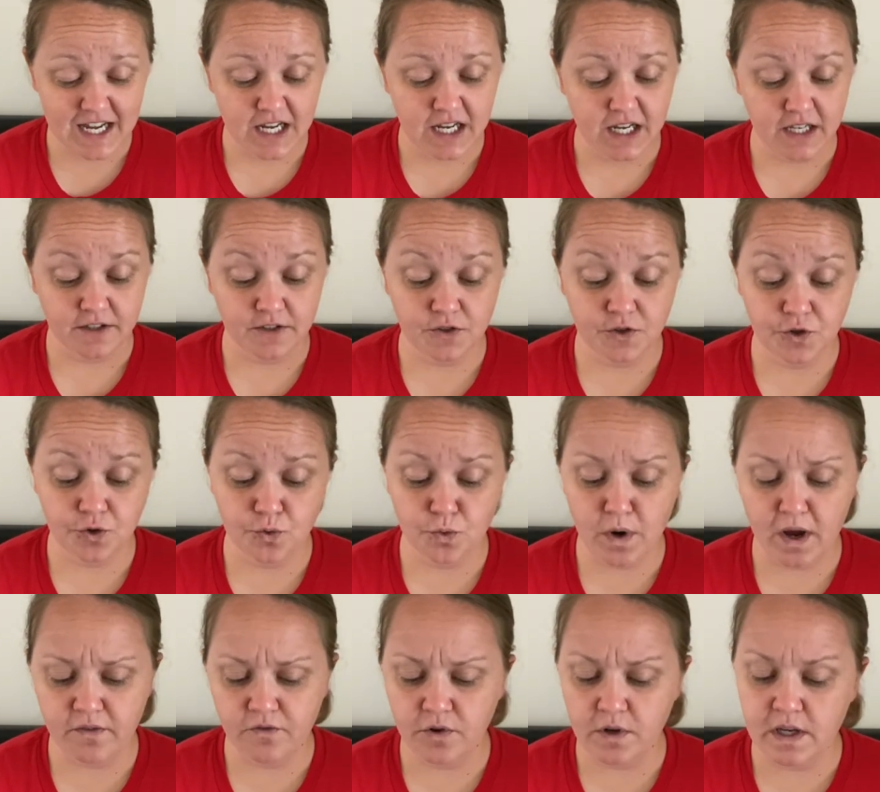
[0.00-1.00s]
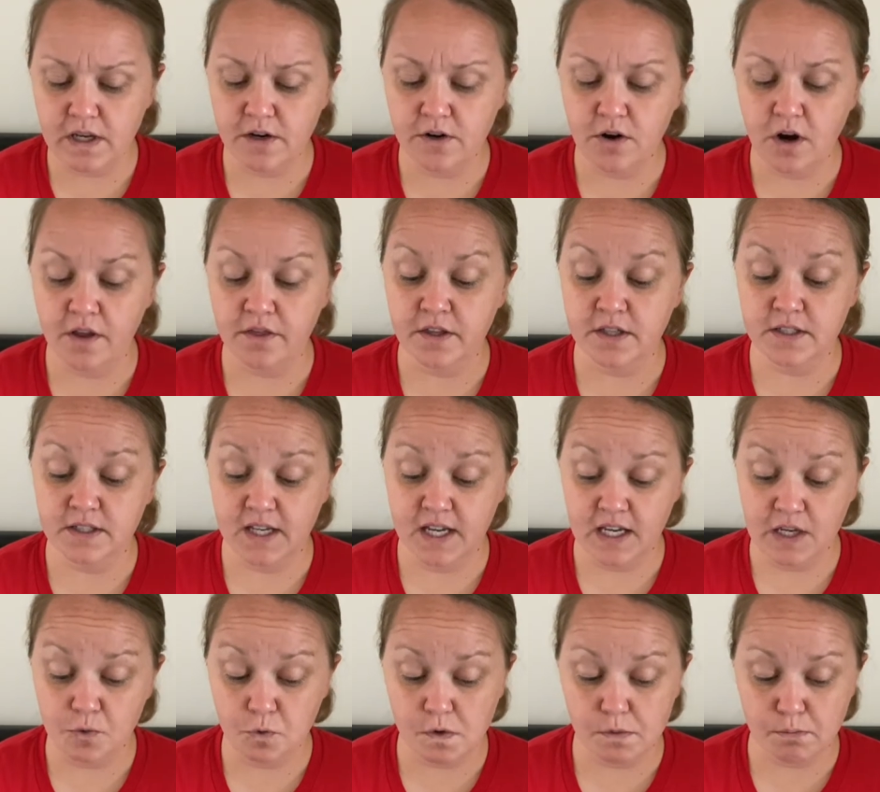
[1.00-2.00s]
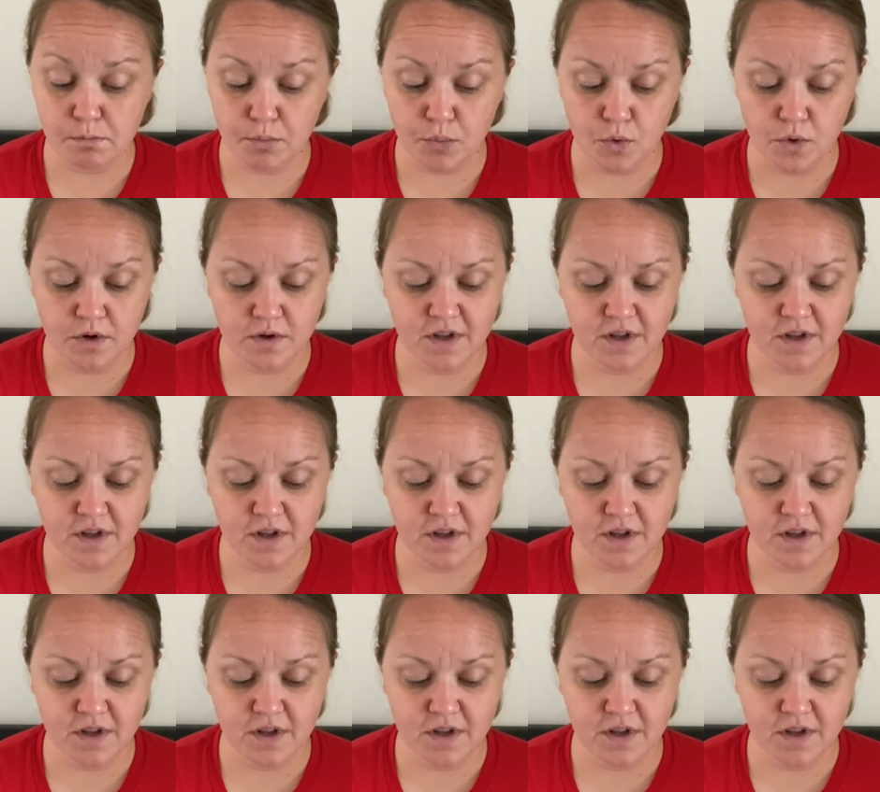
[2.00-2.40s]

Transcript: In Katroo, every year on the day you were born,